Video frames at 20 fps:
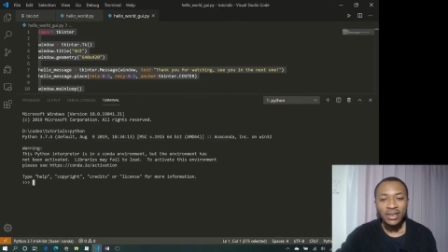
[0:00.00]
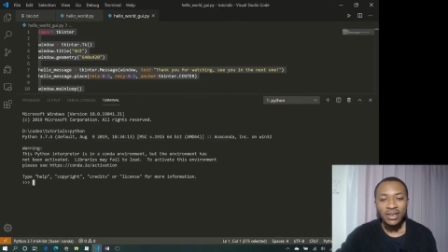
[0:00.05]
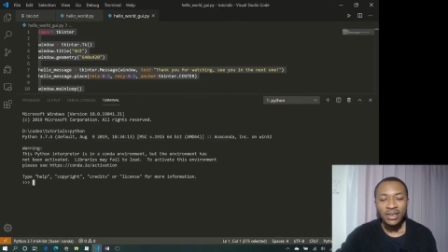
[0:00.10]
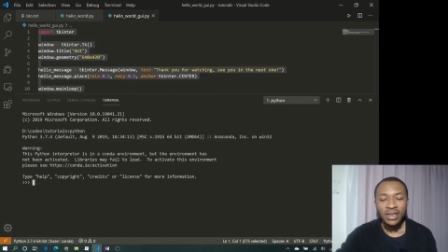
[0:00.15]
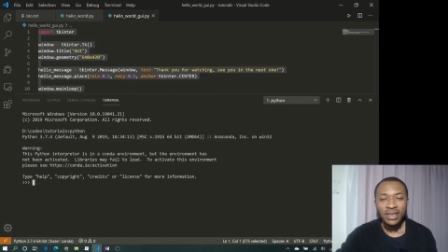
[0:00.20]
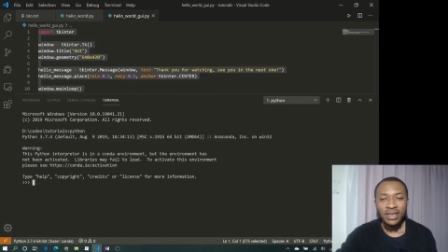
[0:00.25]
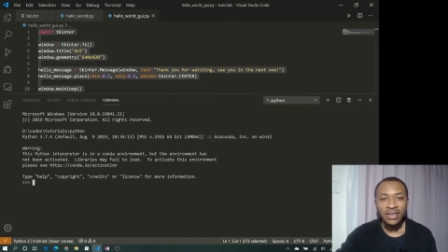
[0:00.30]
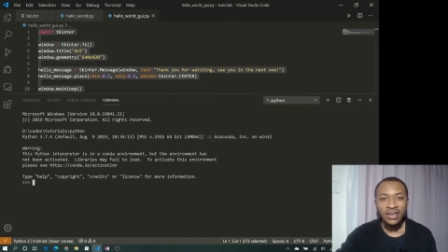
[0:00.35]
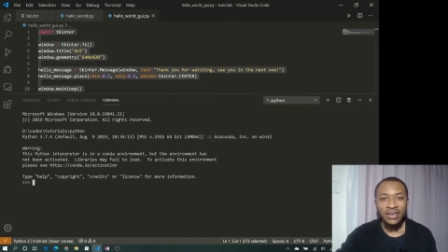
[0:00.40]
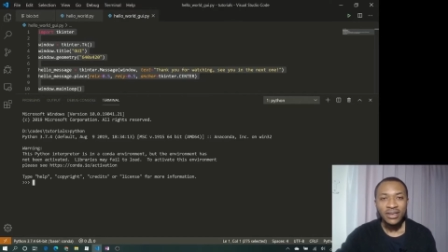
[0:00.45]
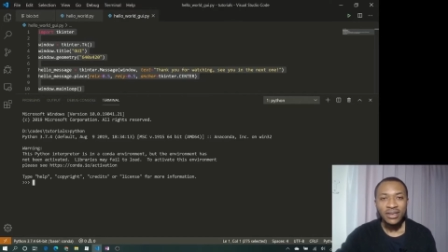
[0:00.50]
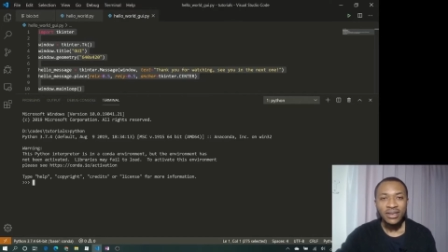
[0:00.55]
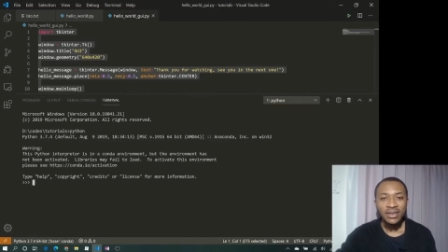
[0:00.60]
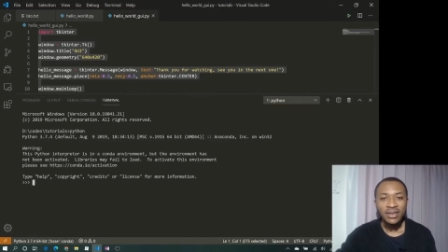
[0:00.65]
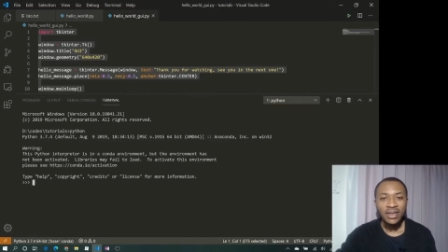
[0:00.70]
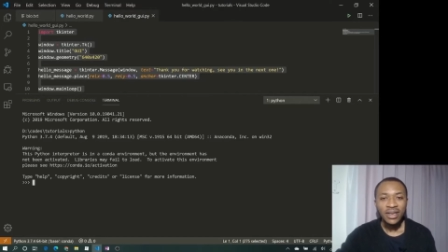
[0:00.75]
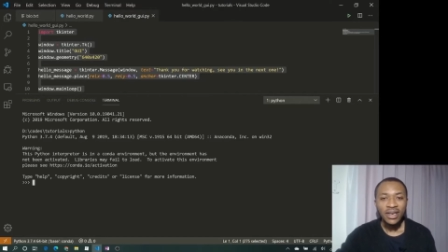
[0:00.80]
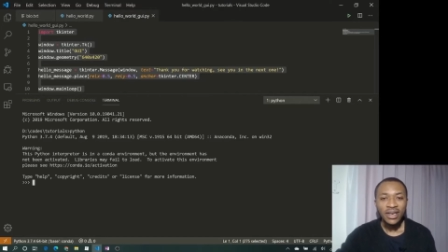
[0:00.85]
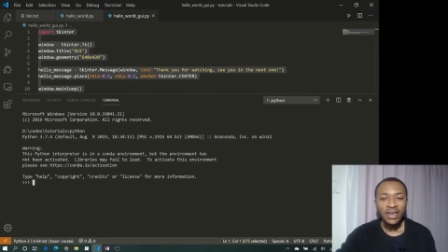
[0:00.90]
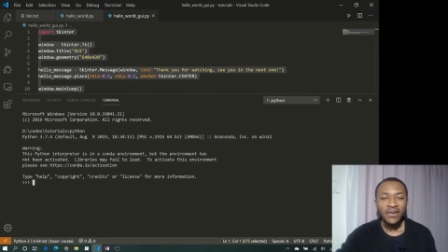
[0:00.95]
That is,
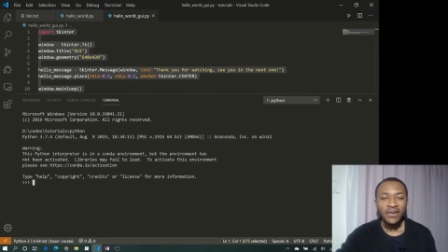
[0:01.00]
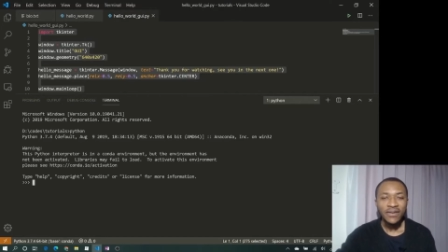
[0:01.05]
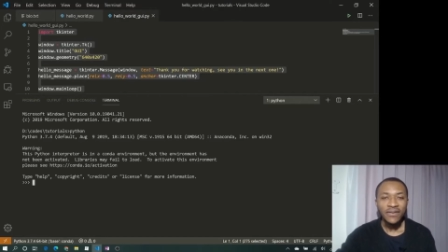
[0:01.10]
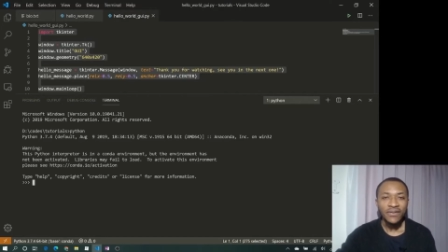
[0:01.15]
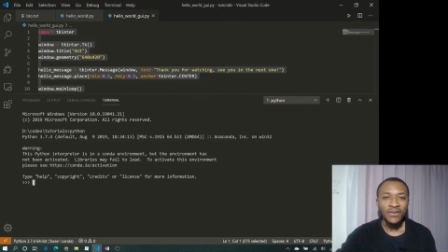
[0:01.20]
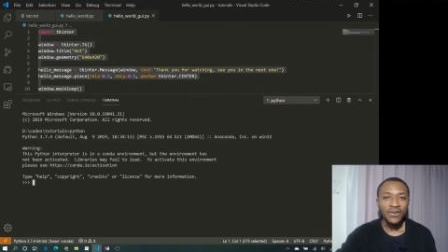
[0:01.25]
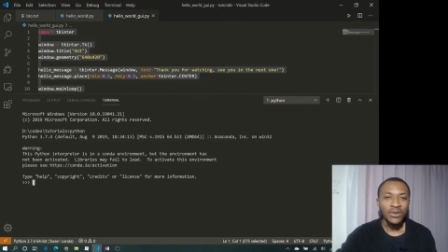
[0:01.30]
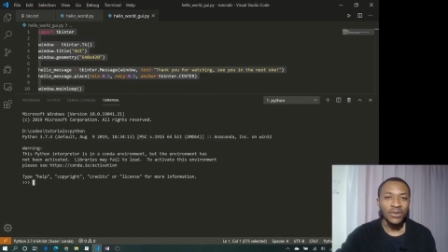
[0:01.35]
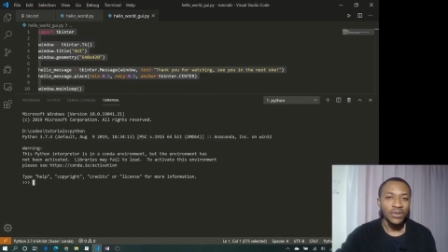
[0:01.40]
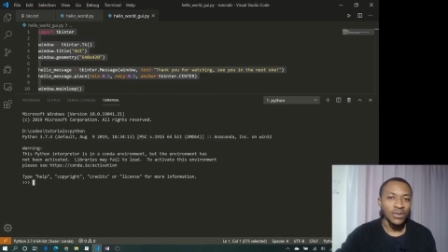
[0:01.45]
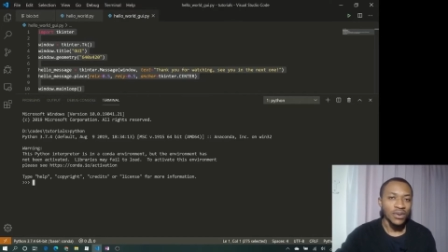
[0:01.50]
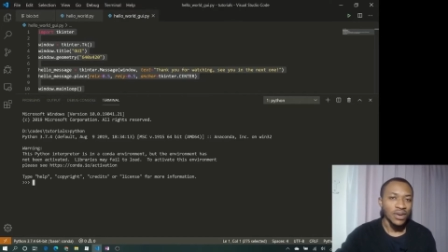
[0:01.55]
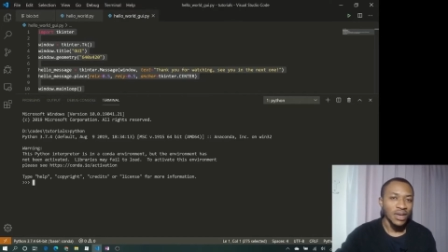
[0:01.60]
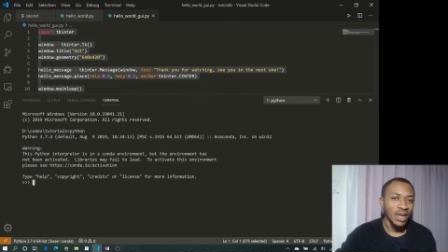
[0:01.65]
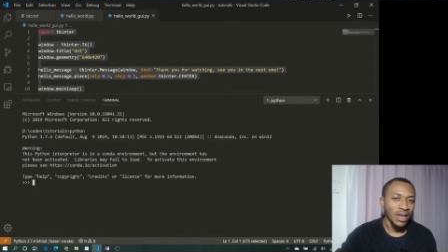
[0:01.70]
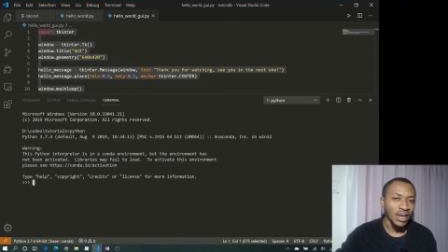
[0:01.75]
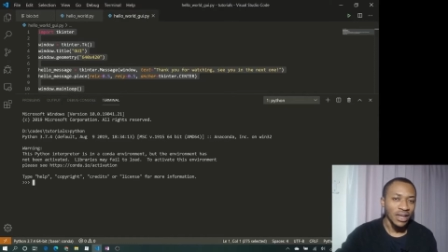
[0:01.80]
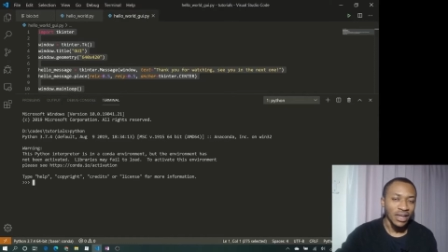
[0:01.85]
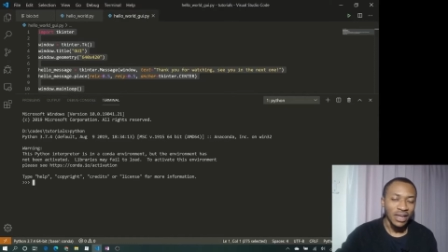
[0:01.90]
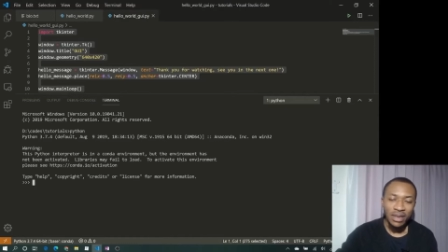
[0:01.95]
if you
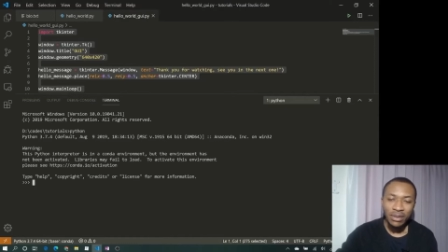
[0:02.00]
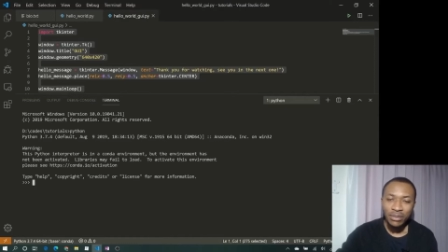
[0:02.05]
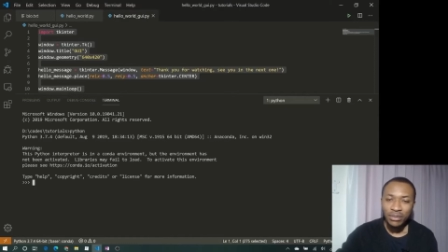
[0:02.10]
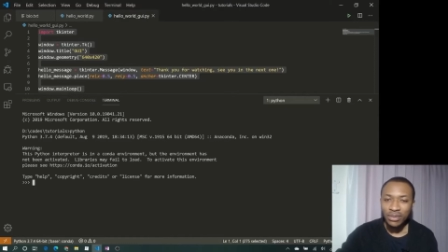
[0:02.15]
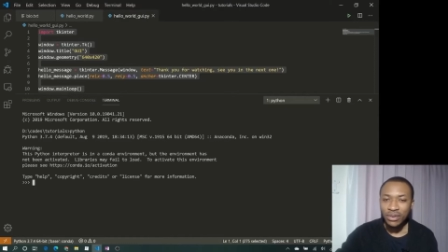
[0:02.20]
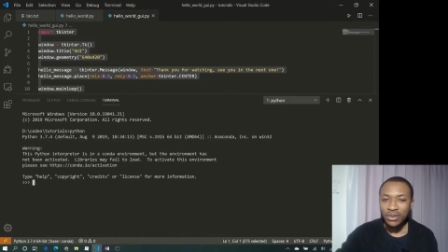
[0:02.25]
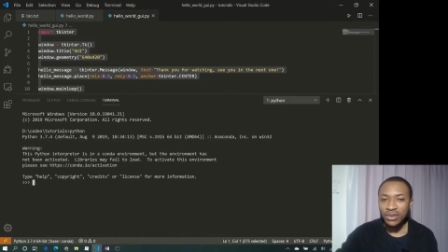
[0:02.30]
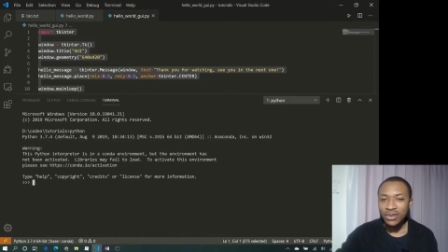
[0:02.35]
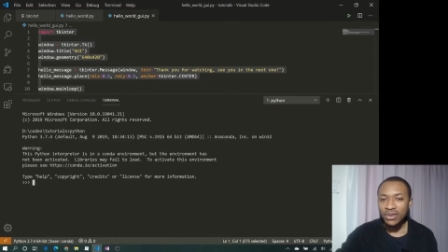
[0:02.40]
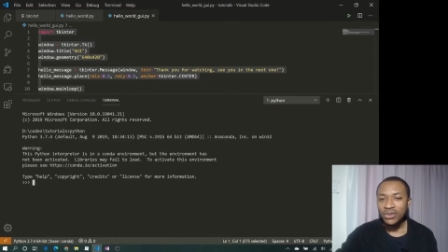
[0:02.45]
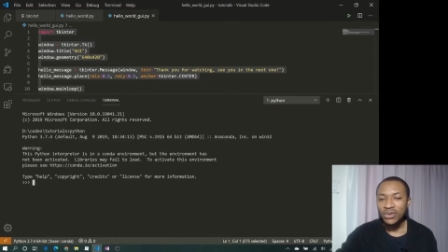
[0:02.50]
get an input,